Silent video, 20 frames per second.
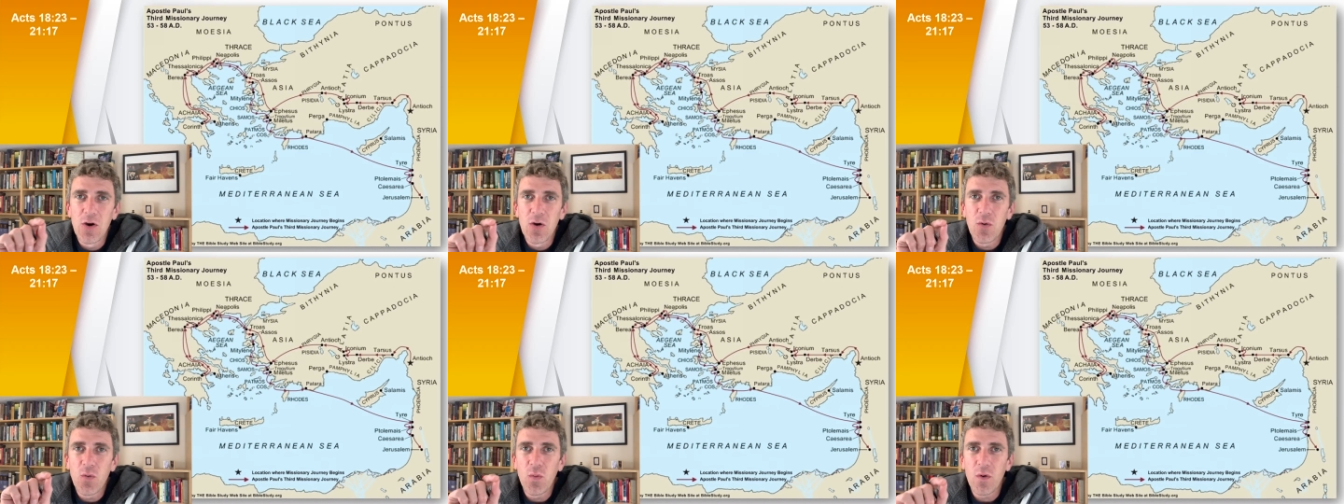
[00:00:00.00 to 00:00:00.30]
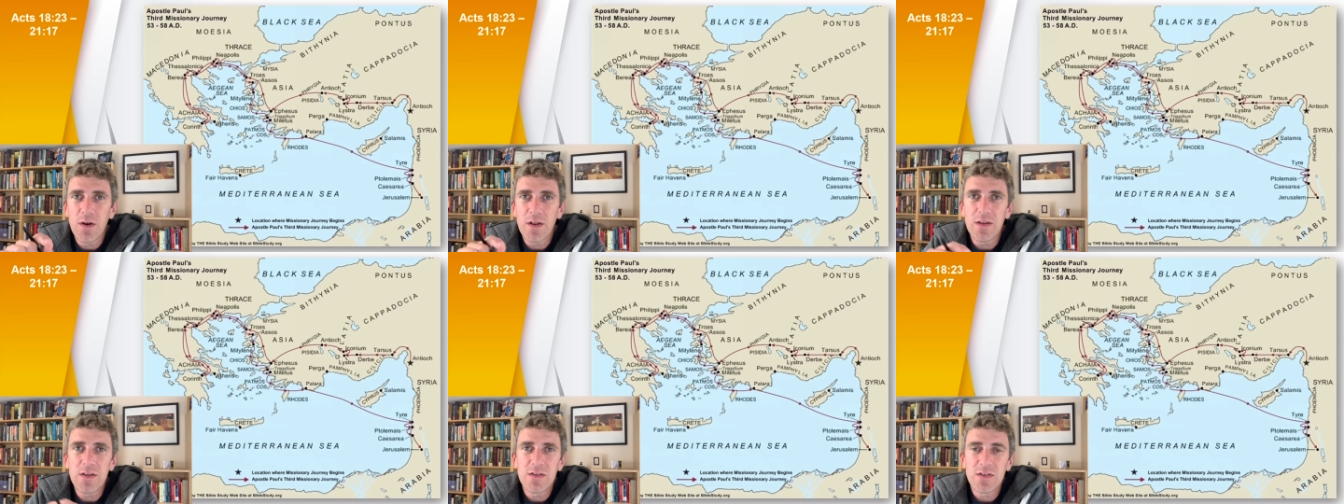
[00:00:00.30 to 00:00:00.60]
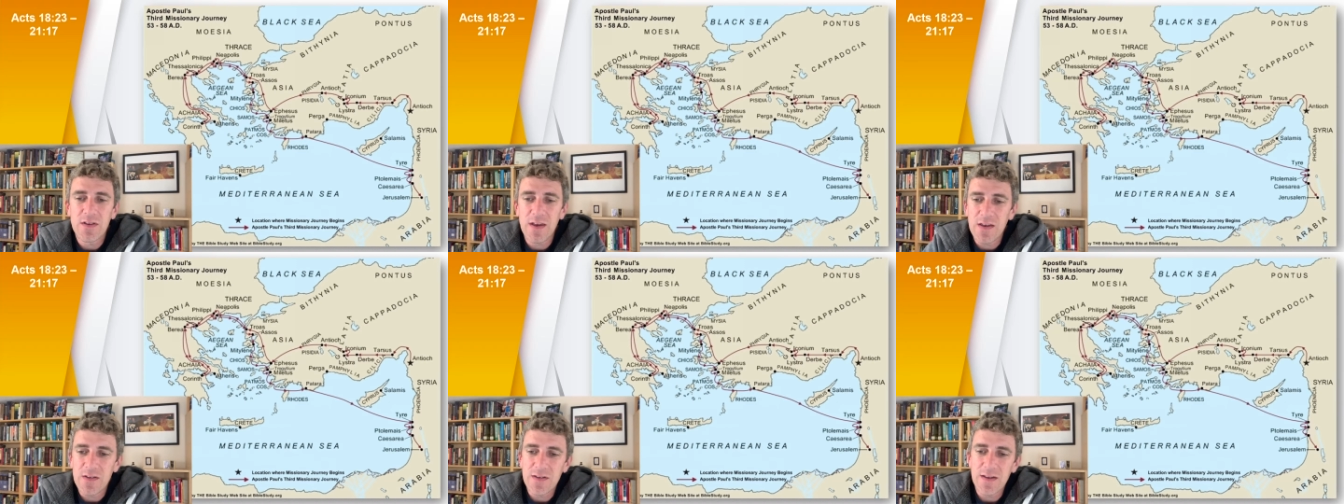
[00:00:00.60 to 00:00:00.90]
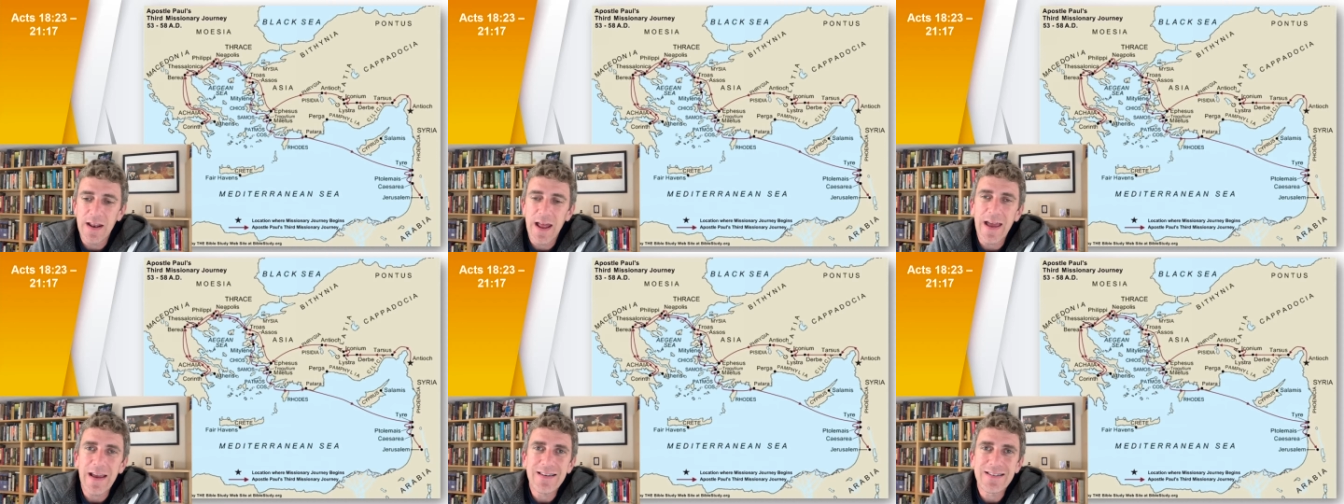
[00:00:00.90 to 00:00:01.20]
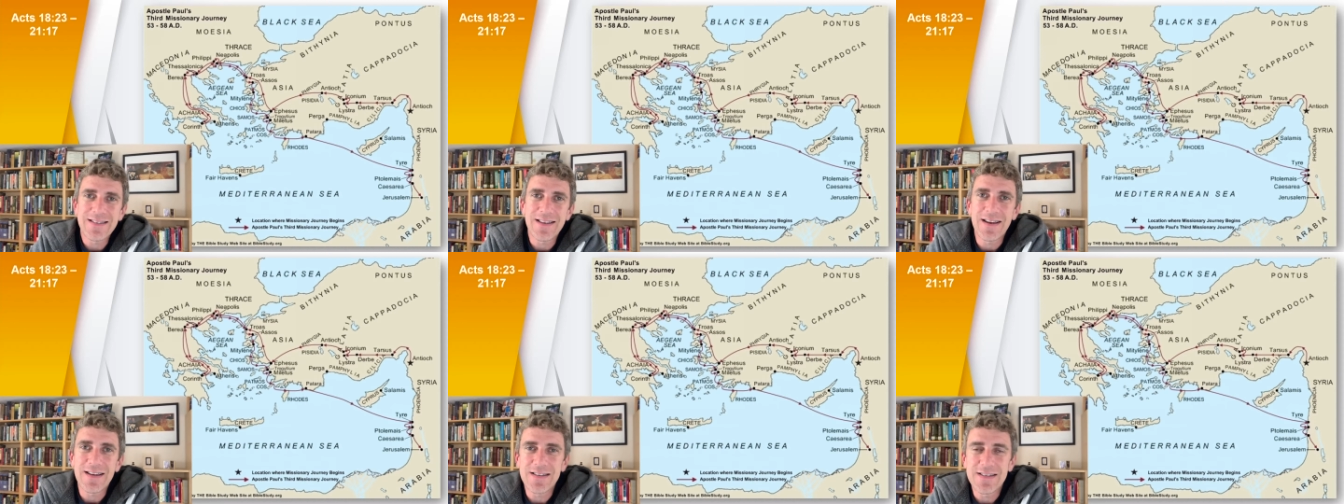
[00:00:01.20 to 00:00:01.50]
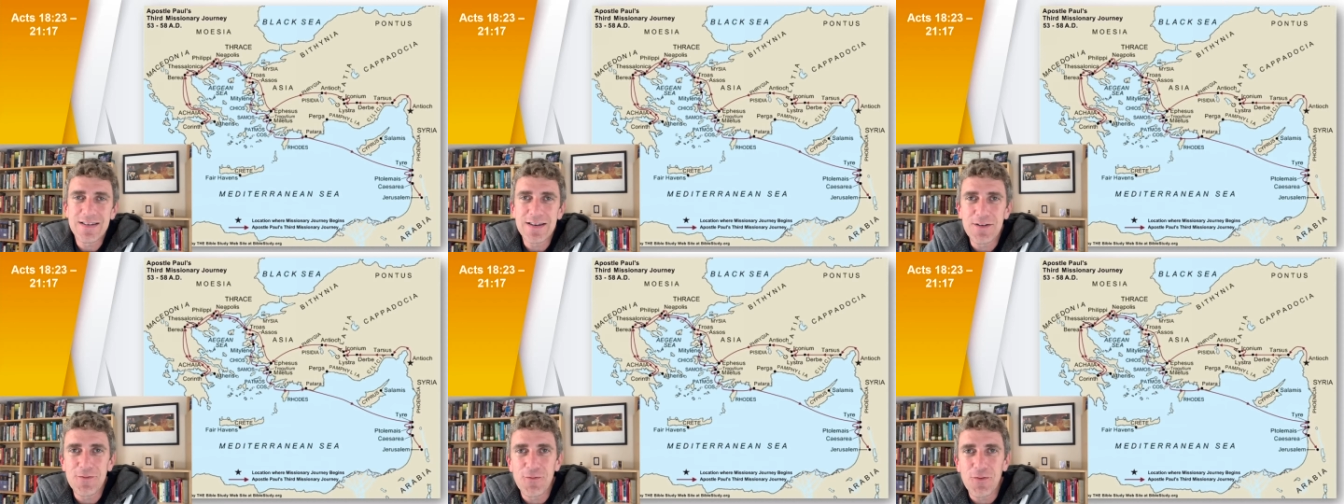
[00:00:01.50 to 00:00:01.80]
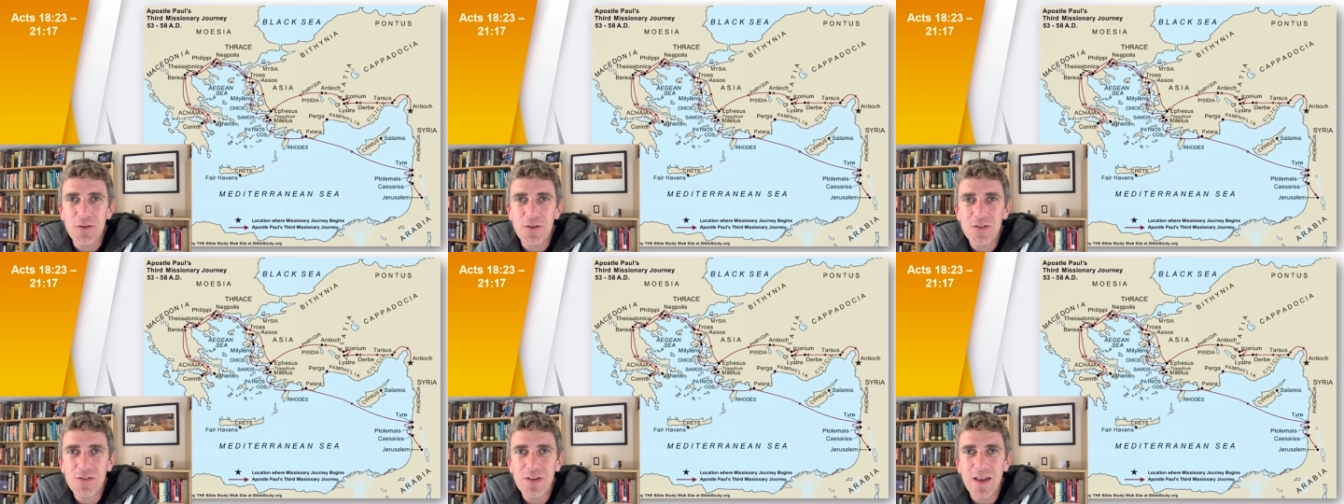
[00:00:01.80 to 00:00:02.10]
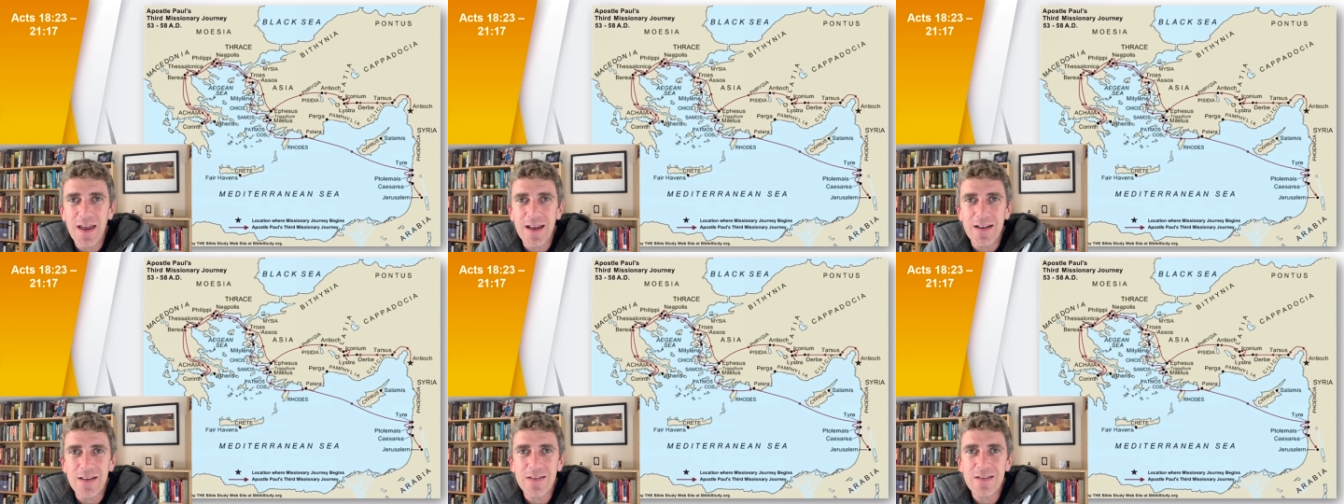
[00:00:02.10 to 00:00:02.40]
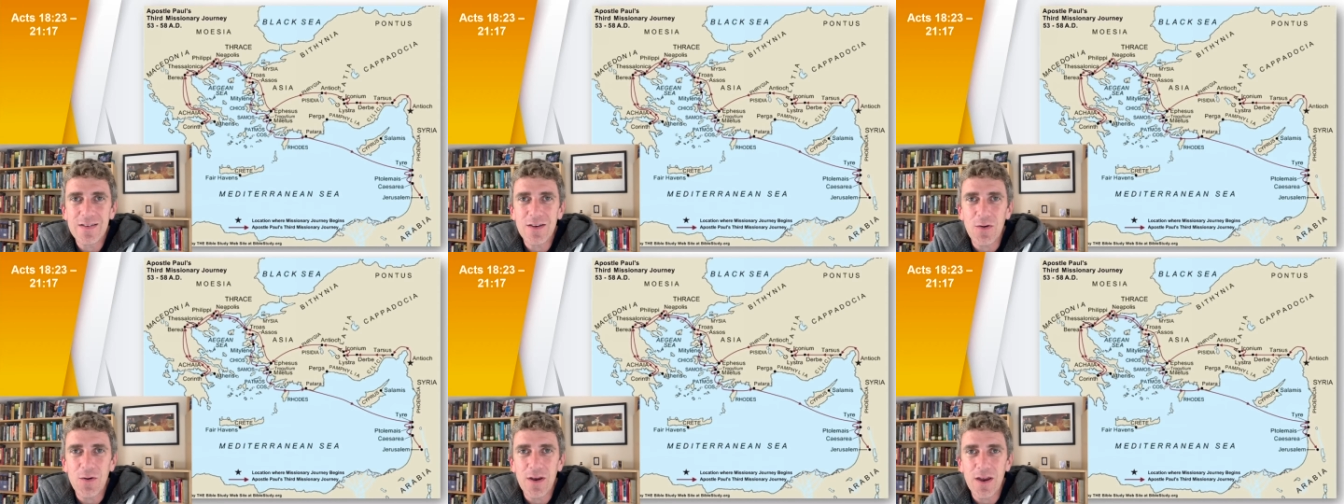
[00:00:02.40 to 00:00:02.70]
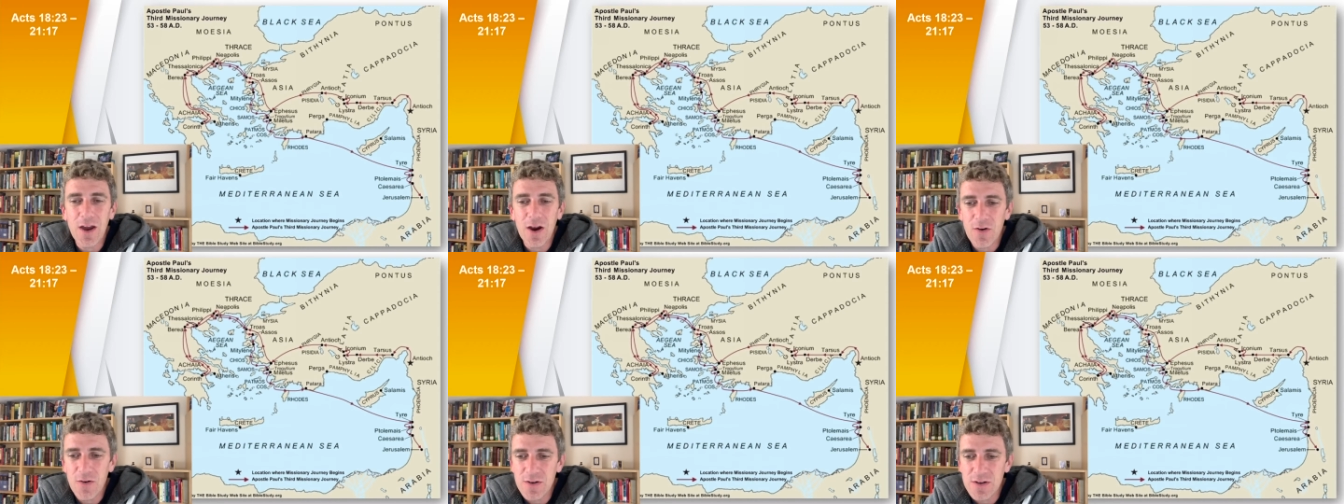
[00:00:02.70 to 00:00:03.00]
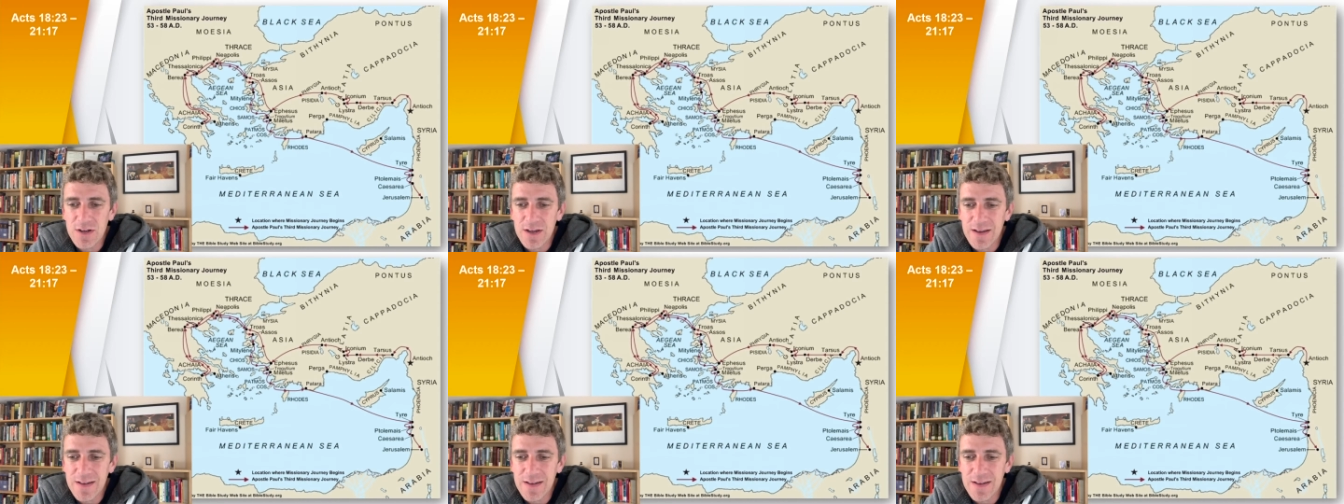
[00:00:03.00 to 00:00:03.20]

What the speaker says: what it says in Acts 19 verse 10 is so encouraging.